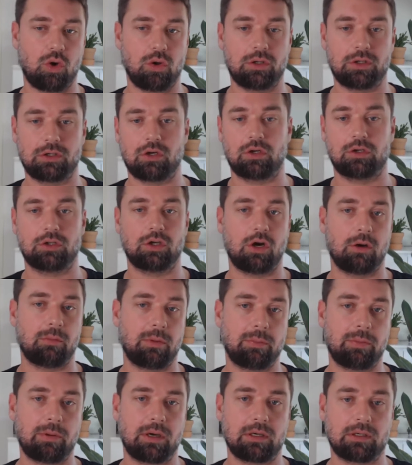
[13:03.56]
on the upper
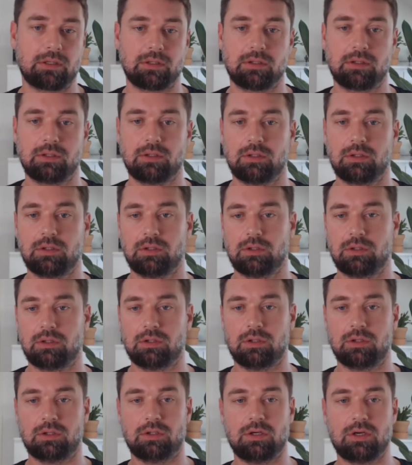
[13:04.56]
part.
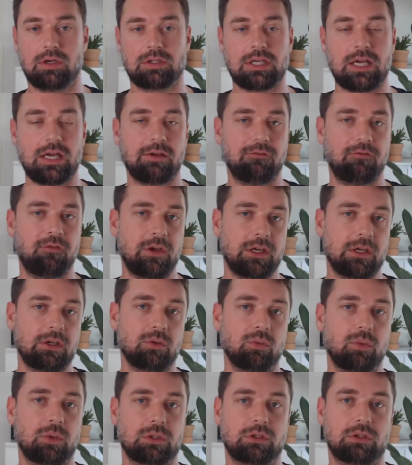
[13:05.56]
Same thing
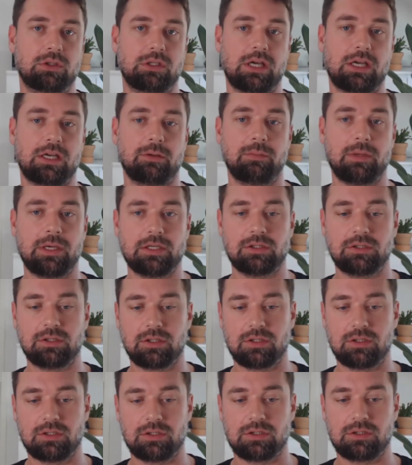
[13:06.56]
with the
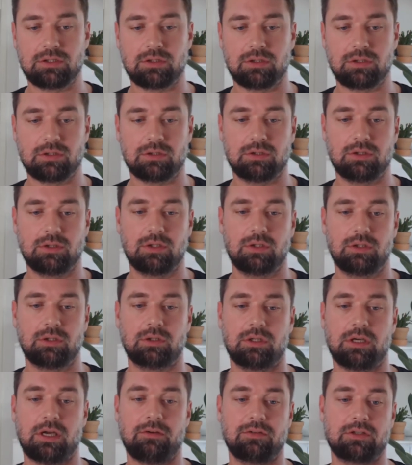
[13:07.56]
animations.
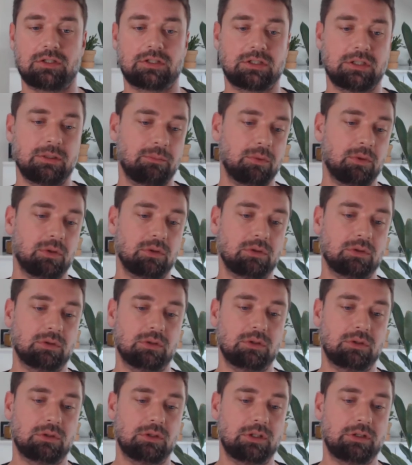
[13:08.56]
Have a simple
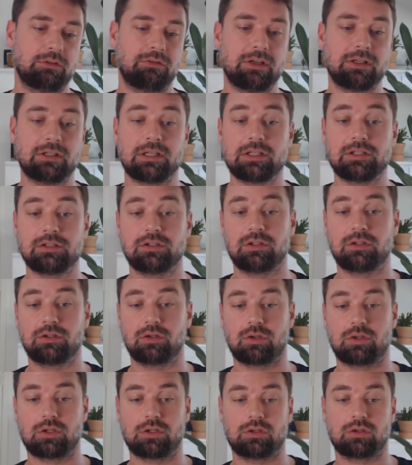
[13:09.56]
event listener you
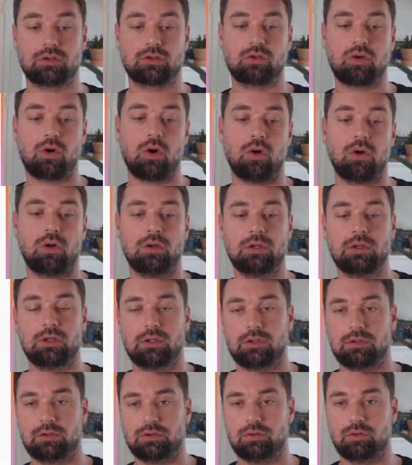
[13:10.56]
can call.
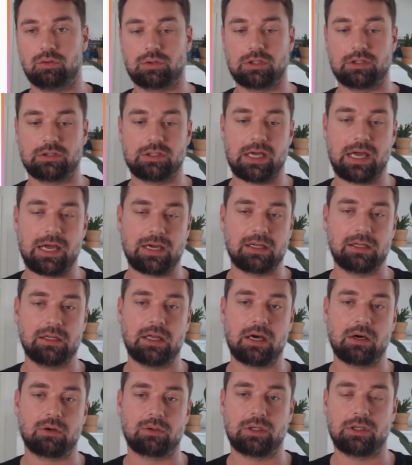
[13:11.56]
You'll get the angle
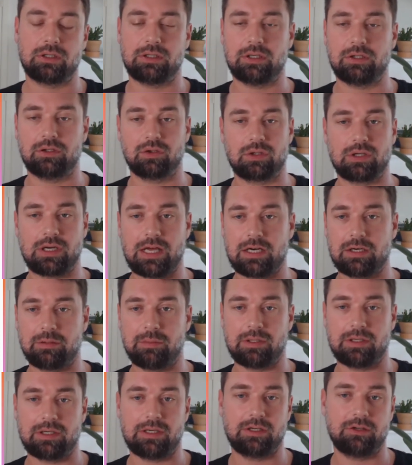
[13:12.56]
out, and then you can animate
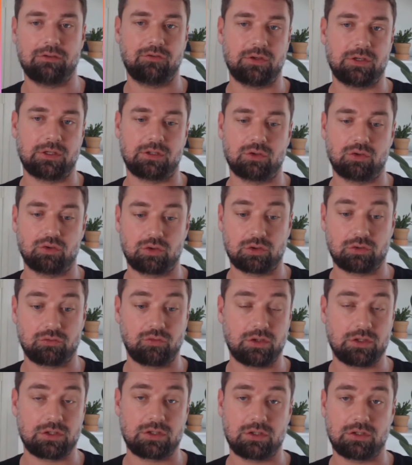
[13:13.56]
anything using, for
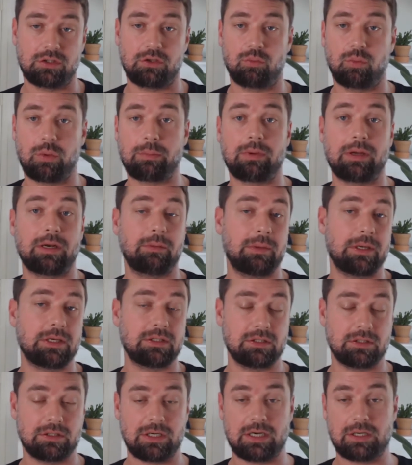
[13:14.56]
instance, the Web
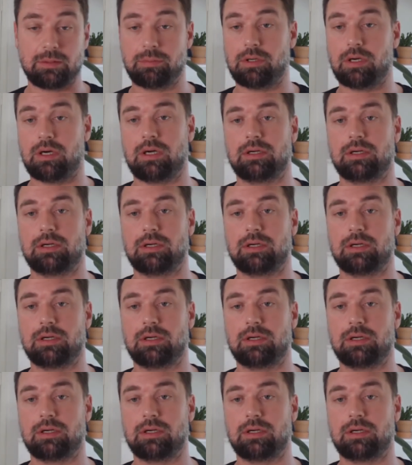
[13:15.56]
Animations API.